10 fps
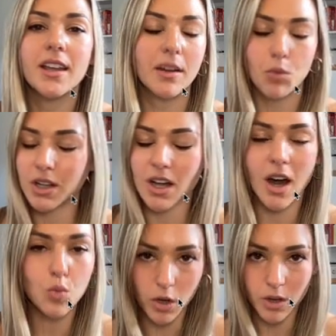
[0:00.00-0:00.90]
When it's
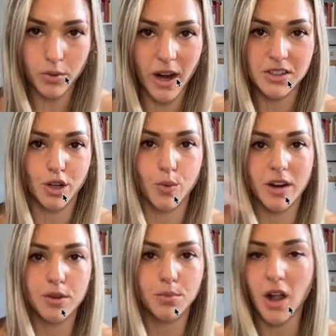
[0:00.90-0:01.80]
on WordPress or
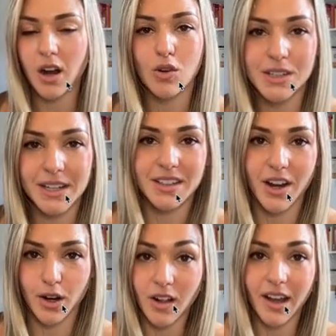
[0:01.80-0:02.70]
whatever blog hosting
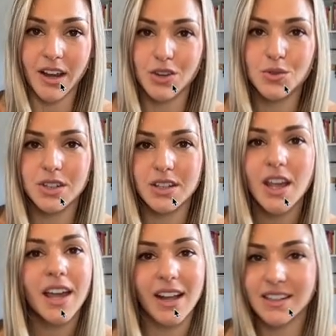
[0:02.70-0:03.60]
site your client uses,
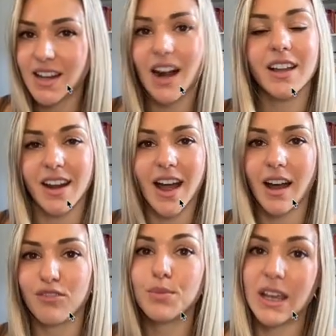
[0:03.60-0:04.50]
it's not going to
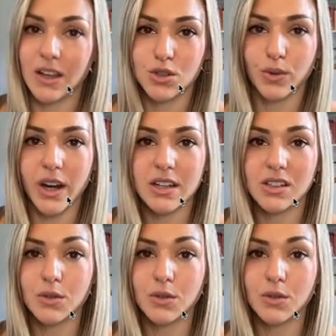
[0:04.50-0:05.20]
have page breaks.